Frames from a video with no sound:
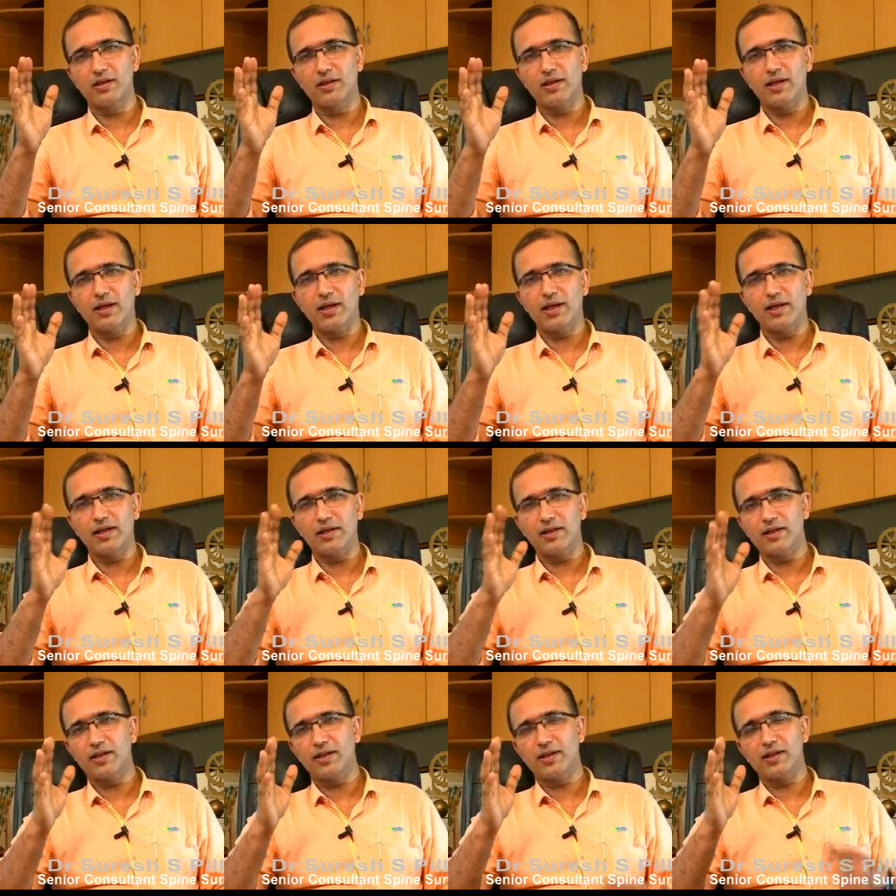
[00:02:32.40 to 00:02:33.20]
and
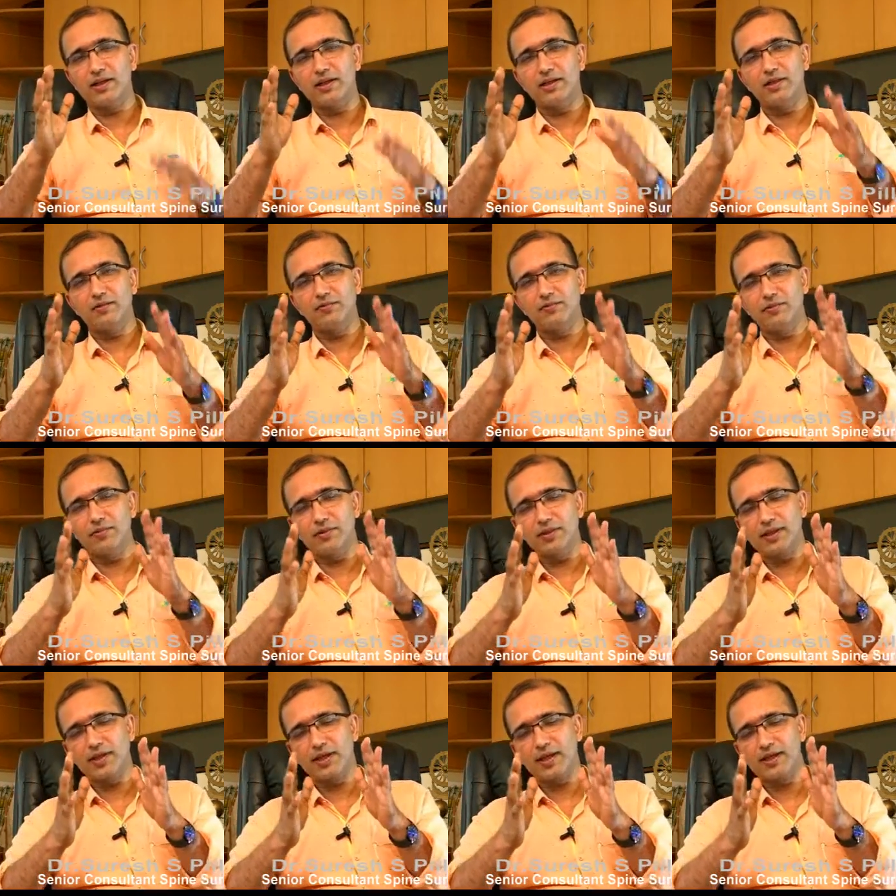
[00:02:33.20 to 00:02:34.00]

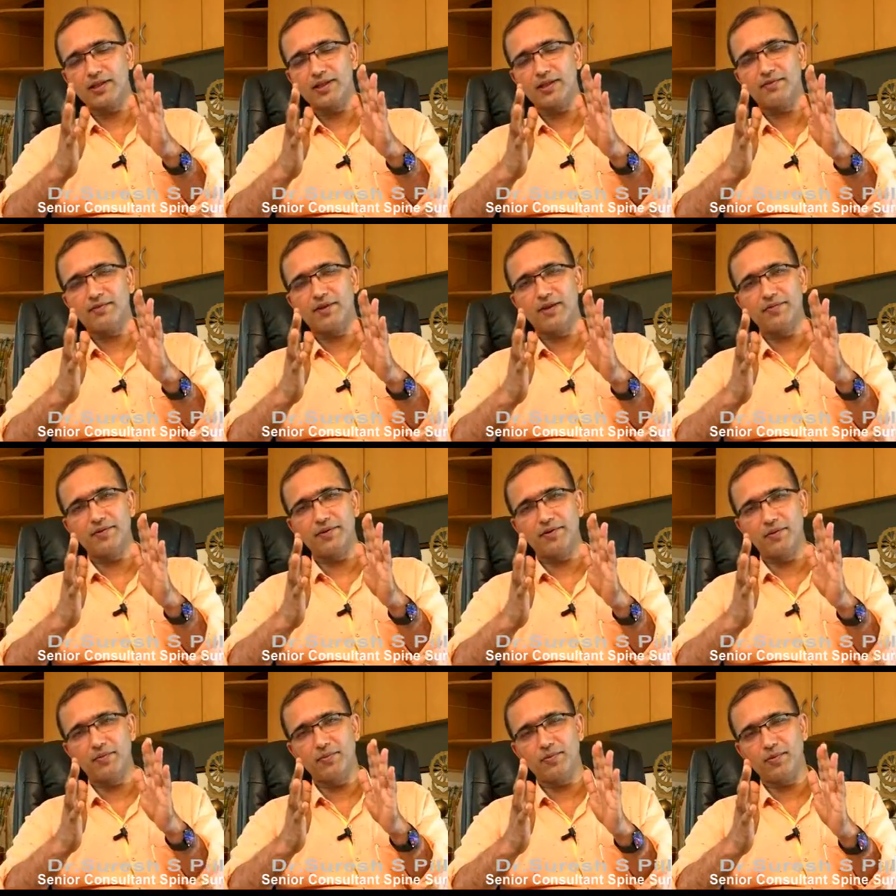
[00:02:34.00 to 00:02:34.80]
the correction what we
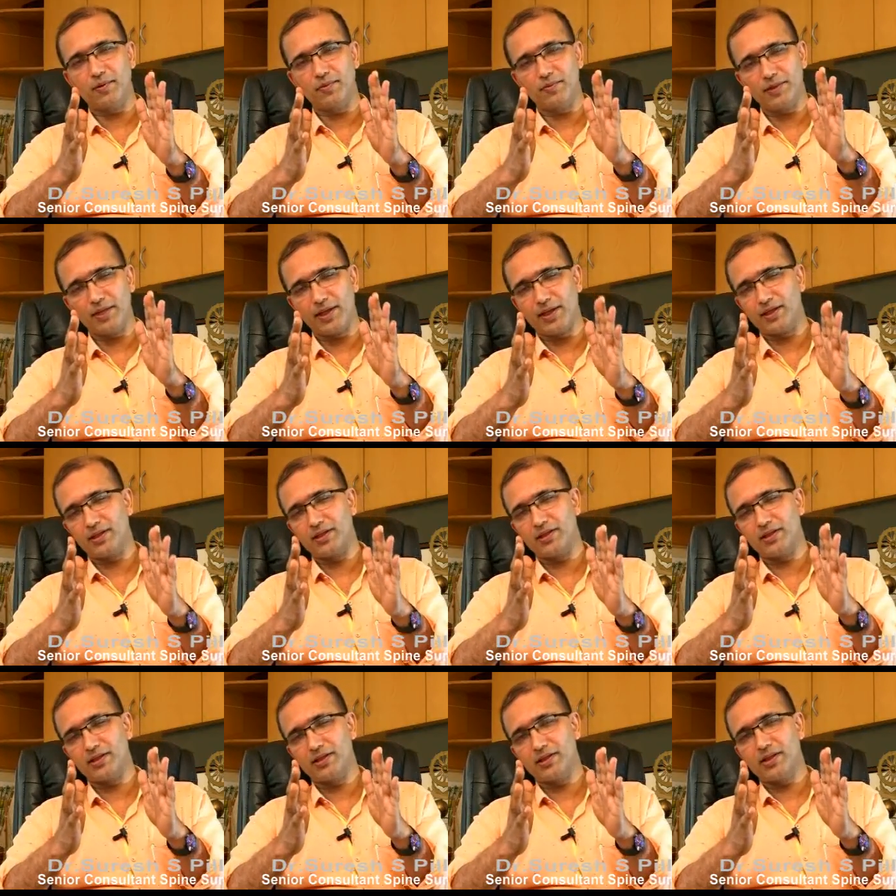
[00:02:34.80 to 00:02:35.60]
obtained
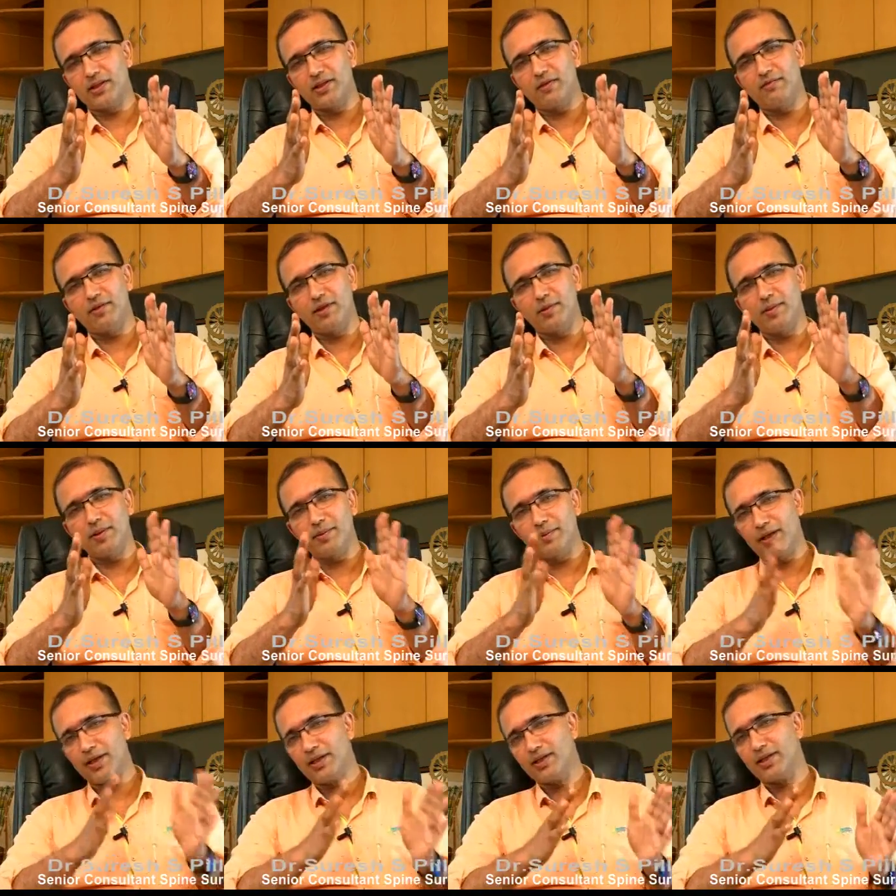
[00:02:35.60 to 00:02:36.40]
will be
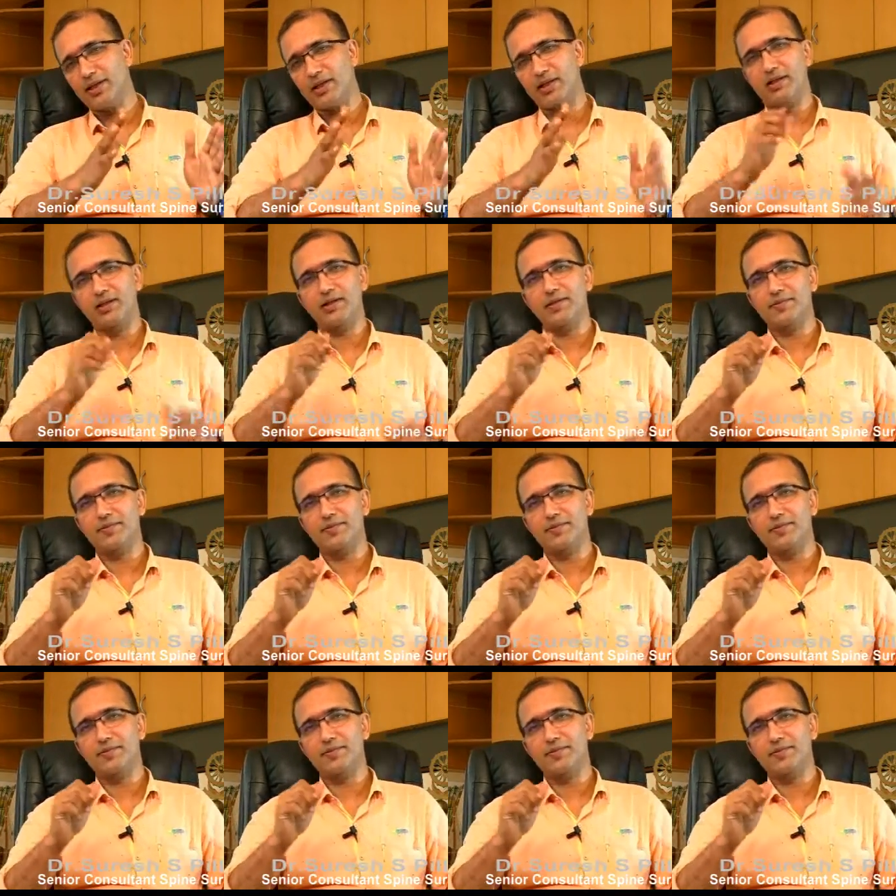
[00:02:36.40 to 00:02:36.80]
maintained.